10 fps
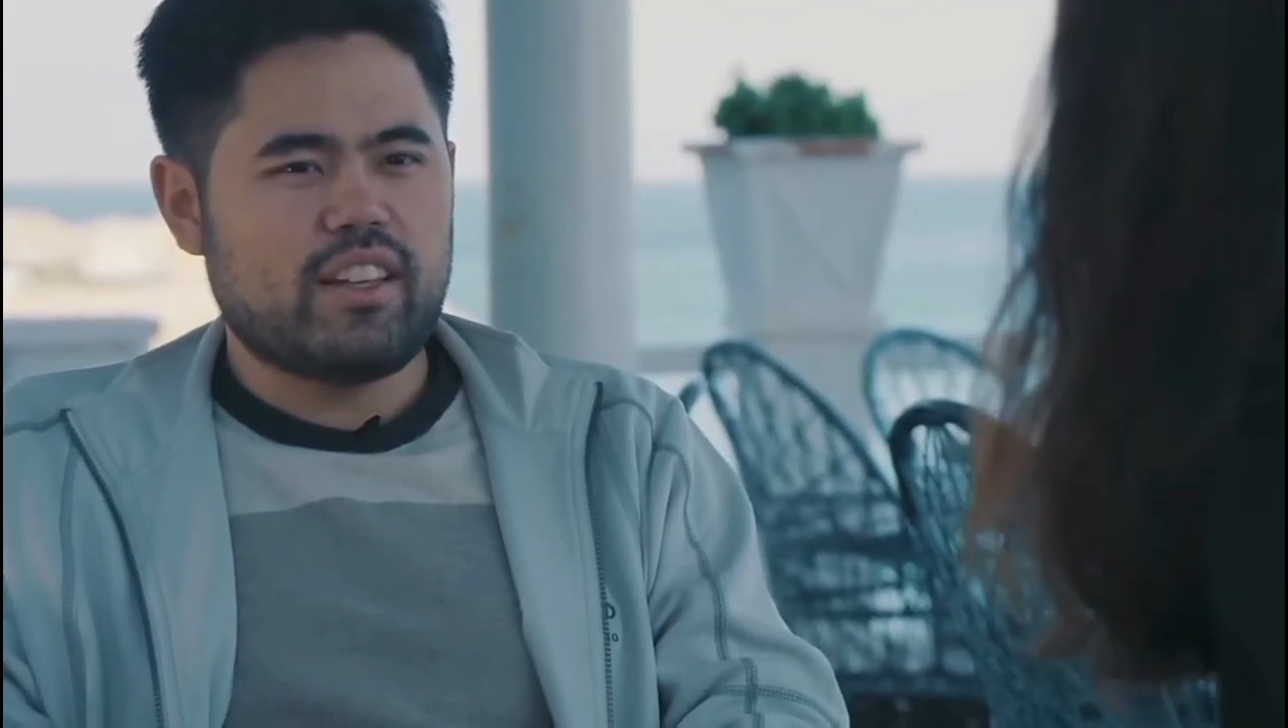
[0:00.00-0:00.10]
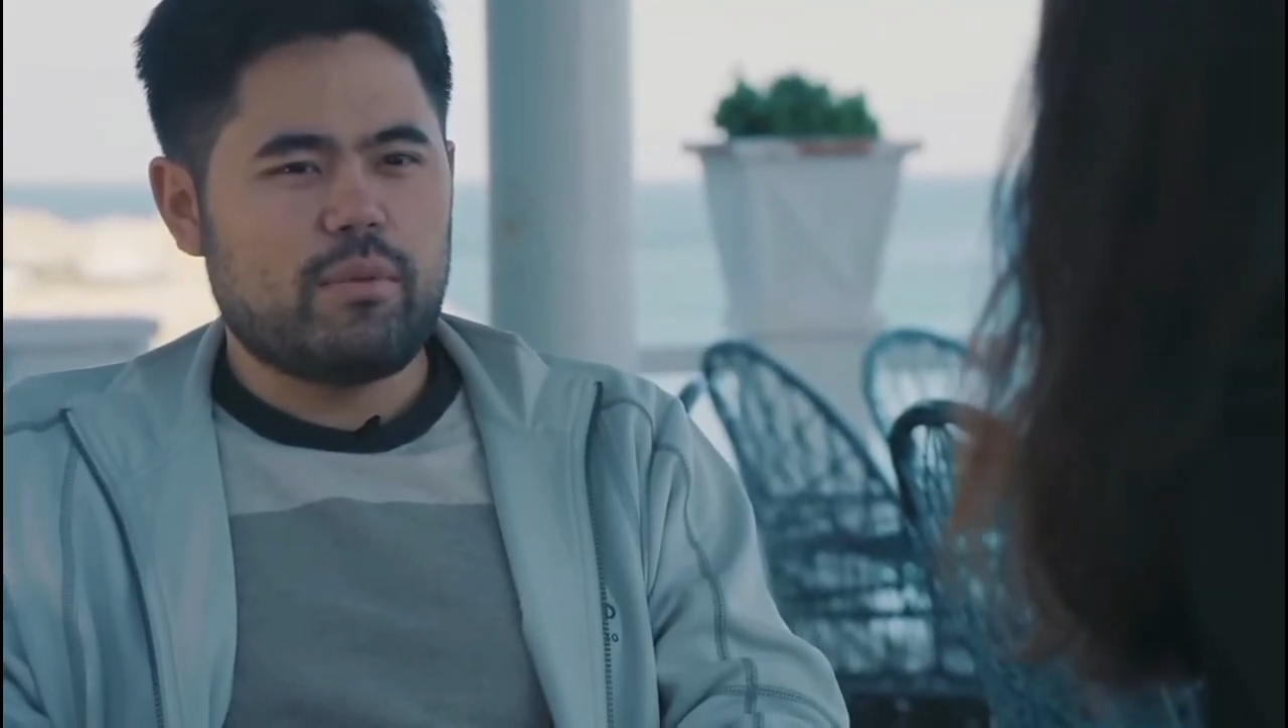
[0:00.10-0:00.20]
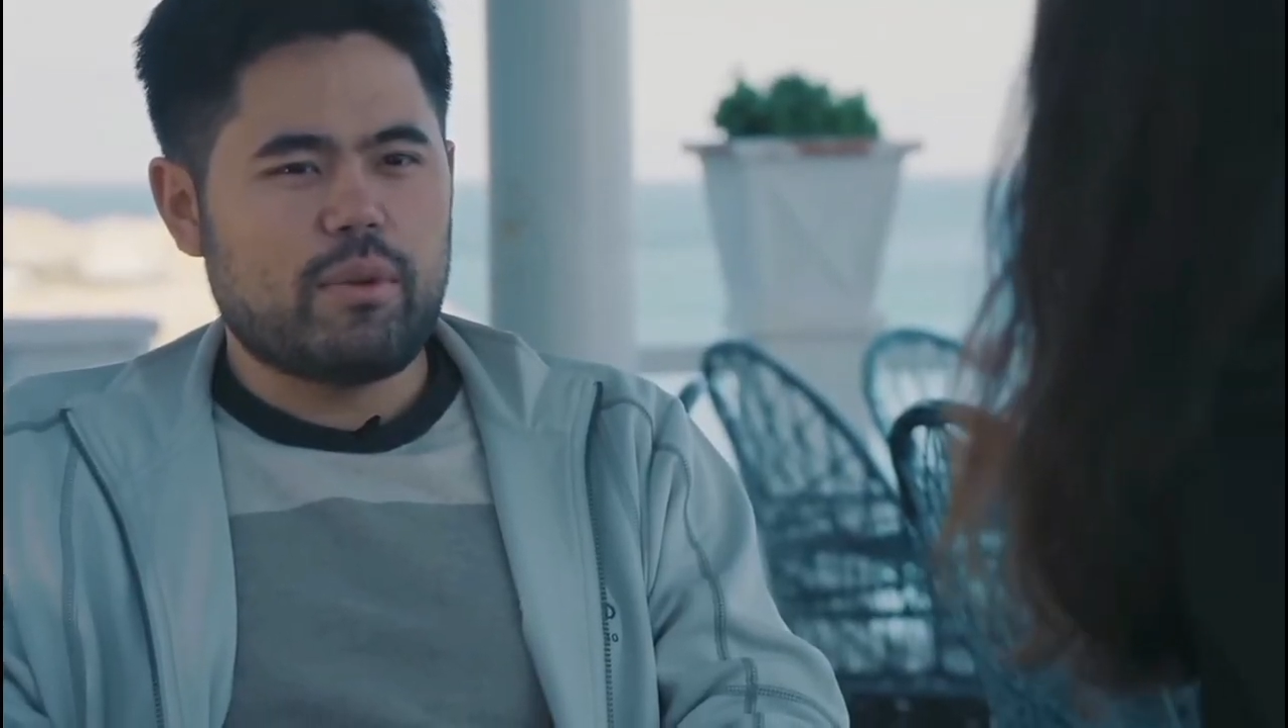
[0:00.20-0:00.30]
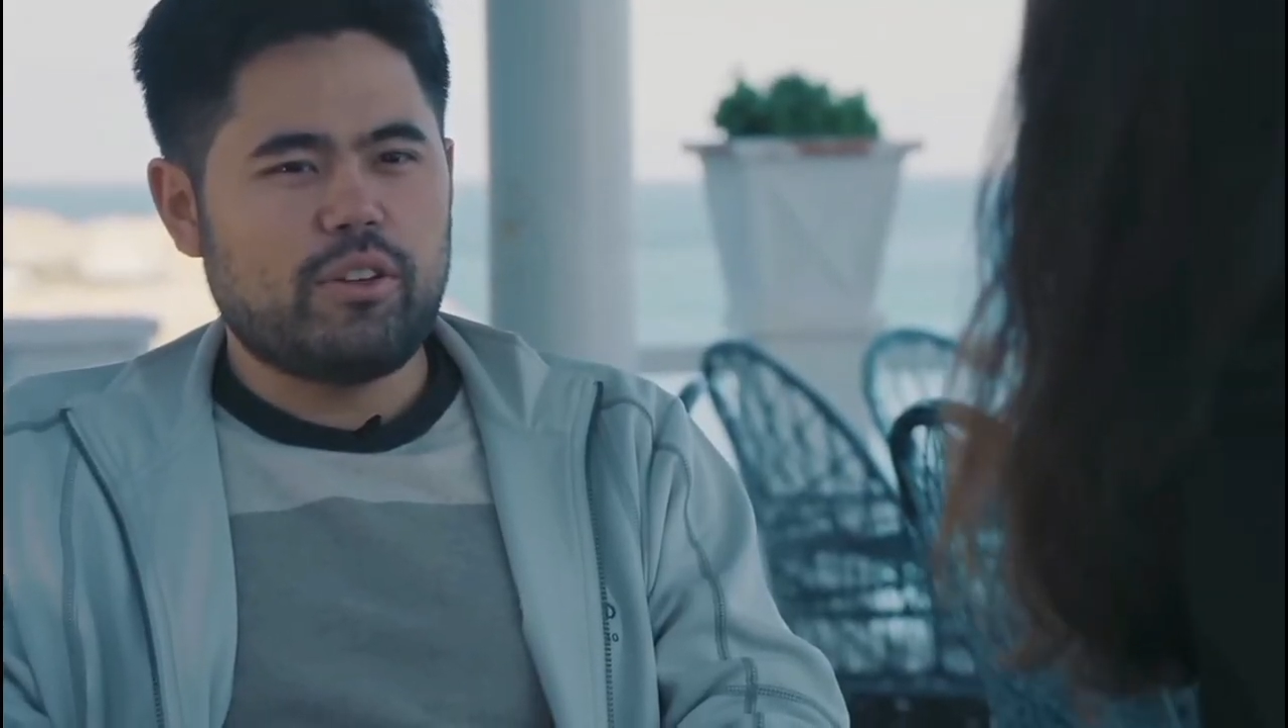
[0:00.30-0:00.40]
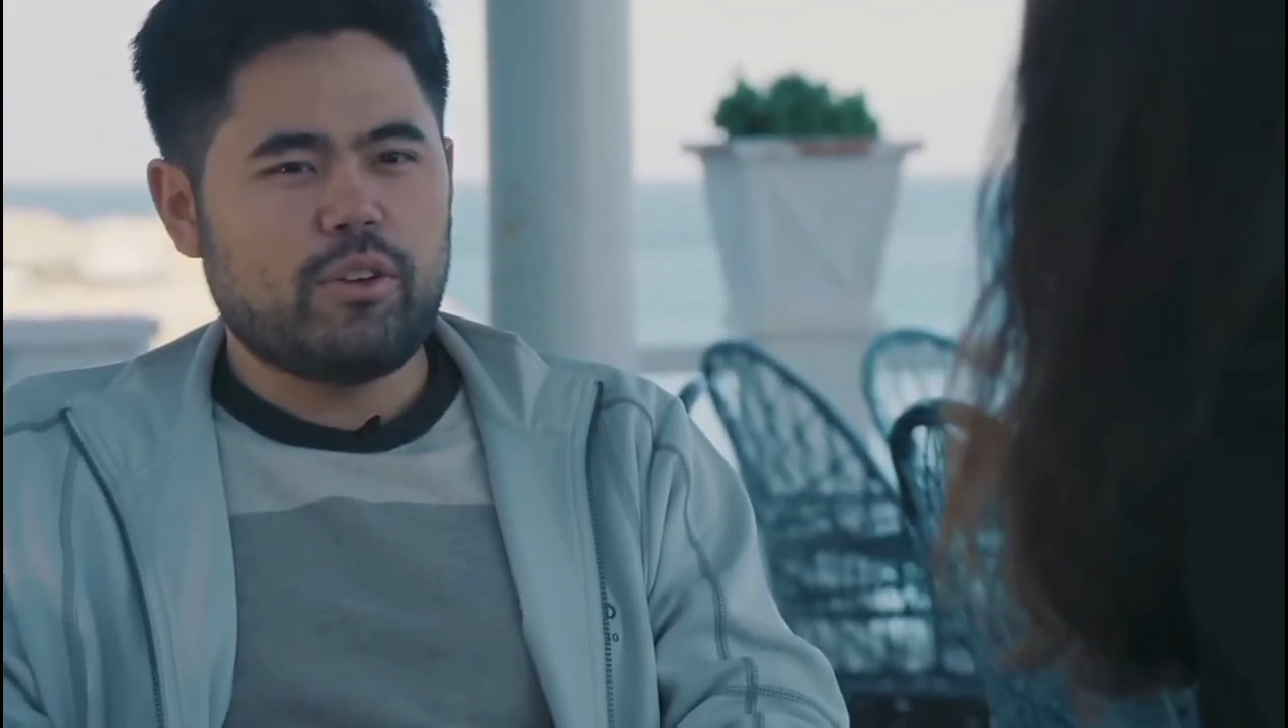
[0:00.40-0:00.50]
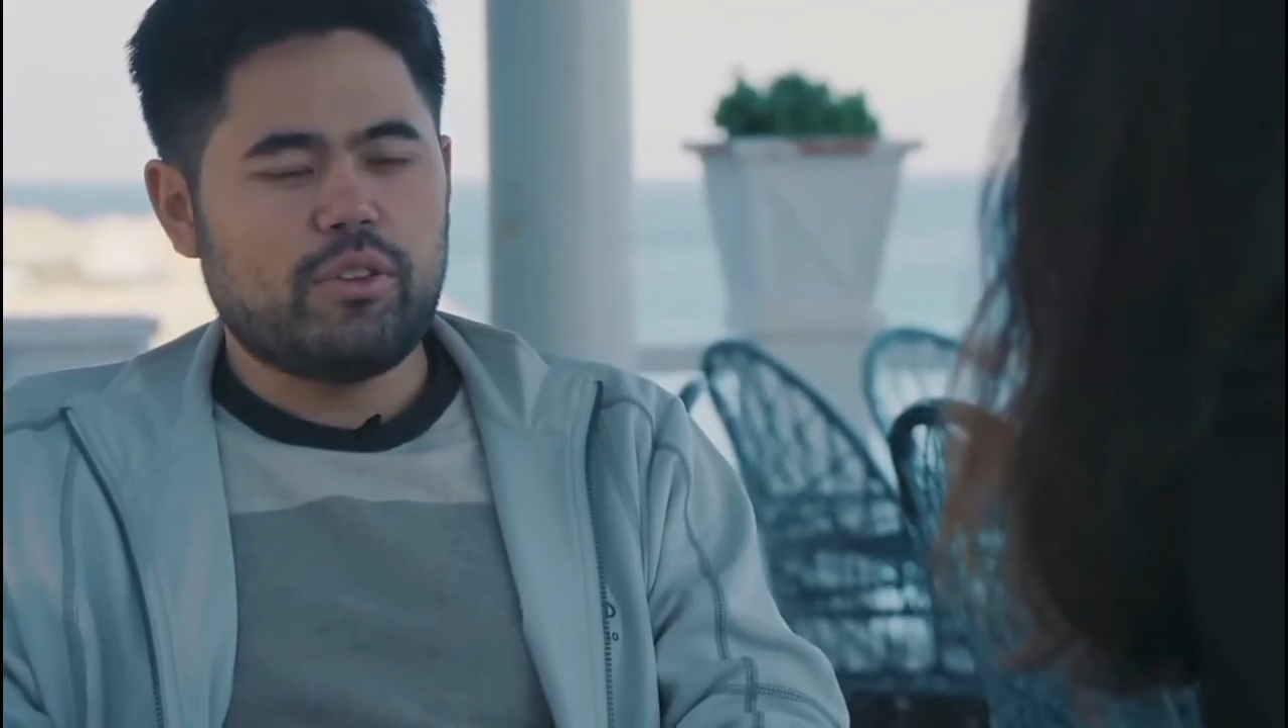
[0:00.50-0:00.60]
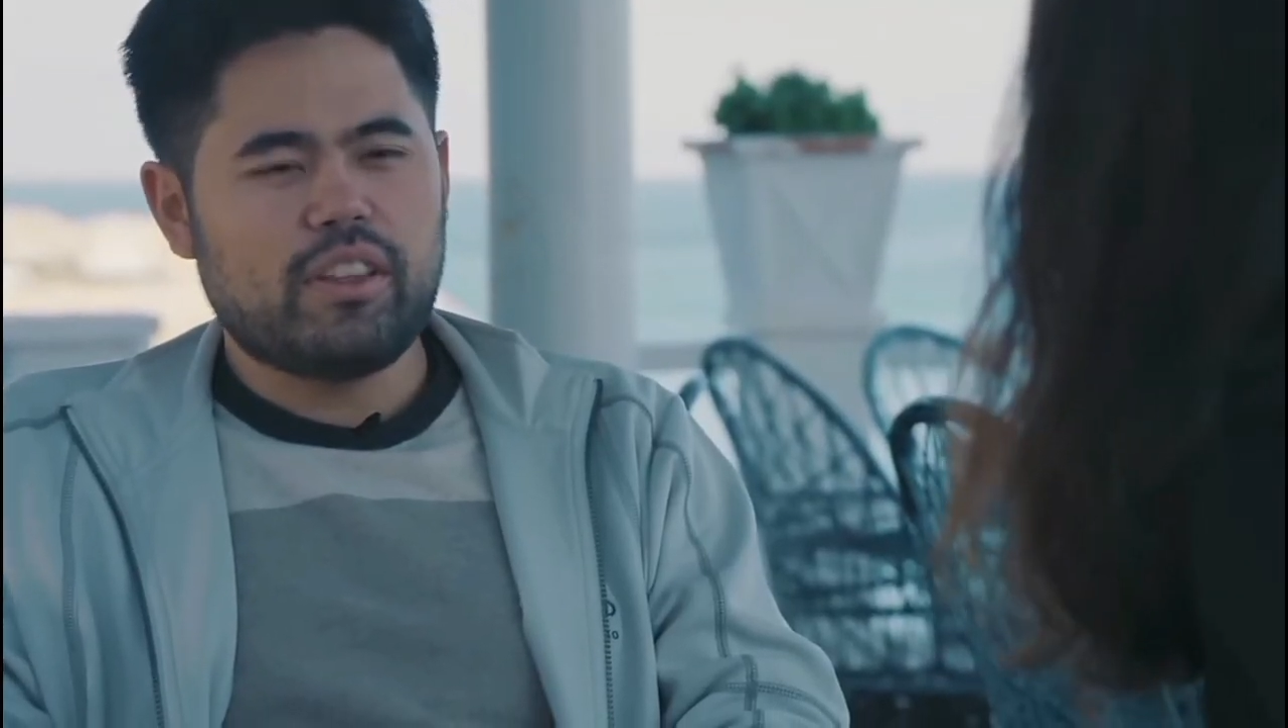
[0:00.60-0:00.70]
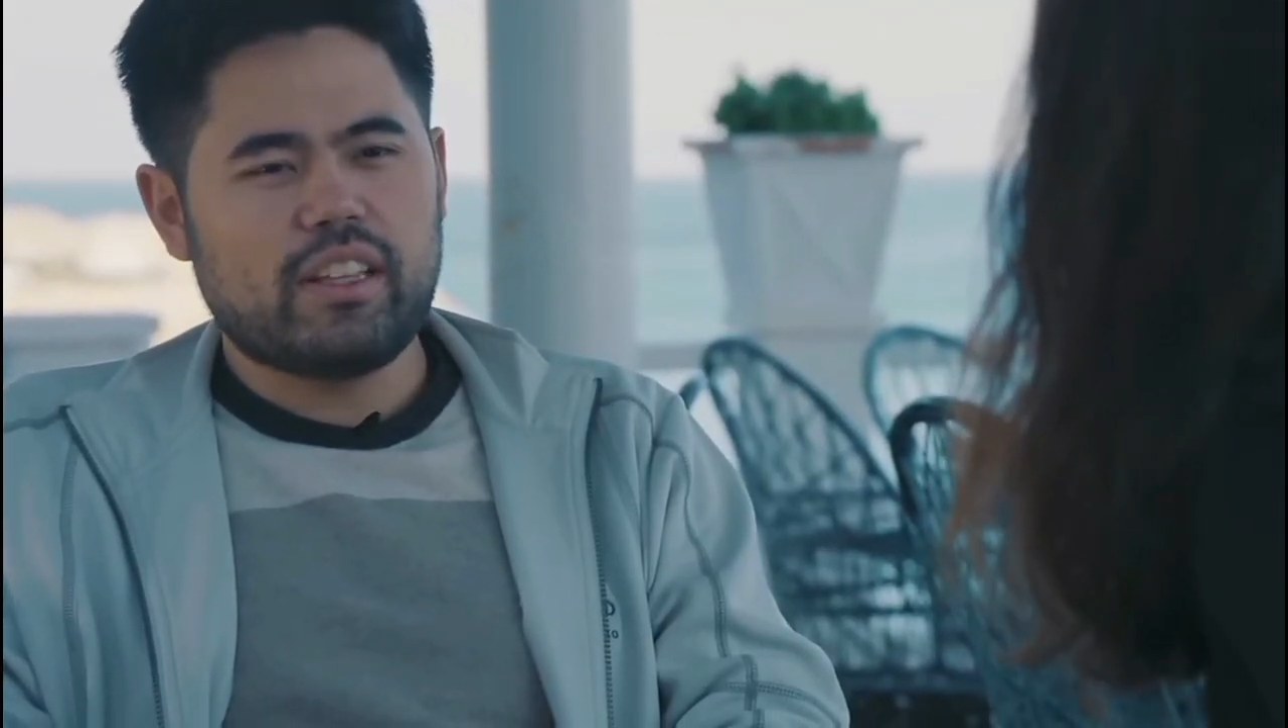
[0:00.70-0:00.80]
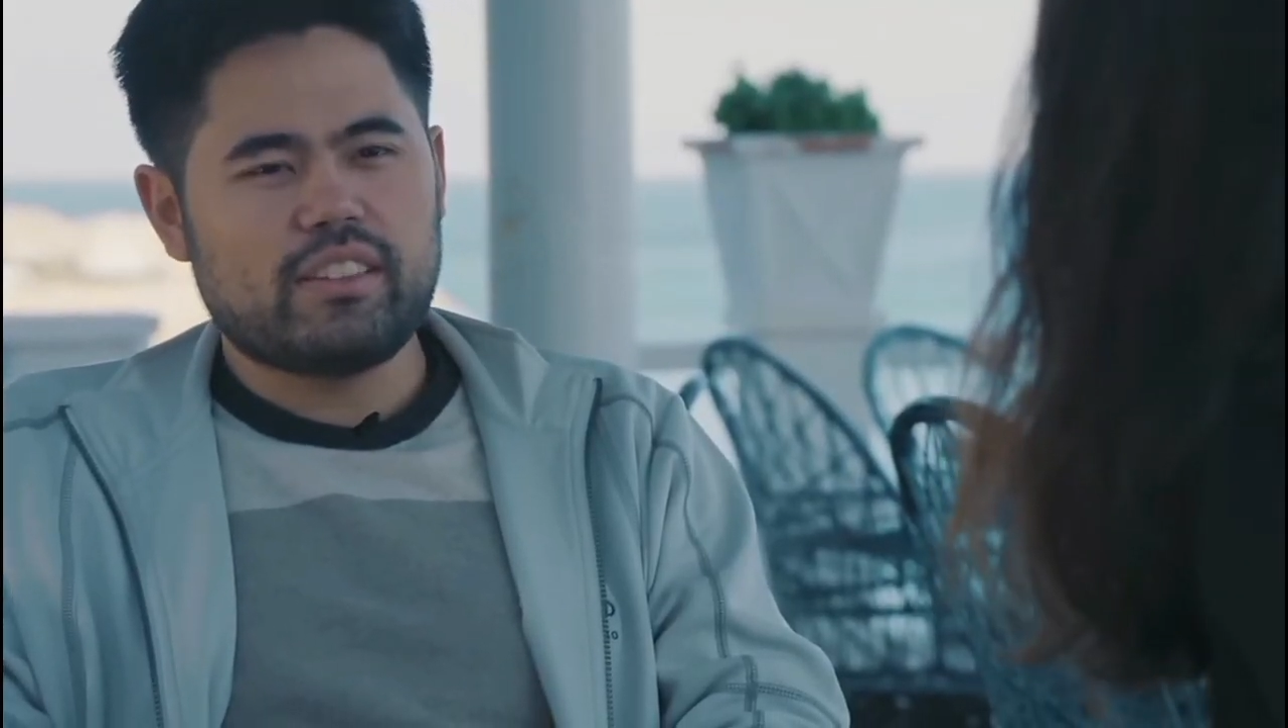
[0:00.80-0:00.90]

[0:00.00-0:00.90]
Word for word: Um, I don't think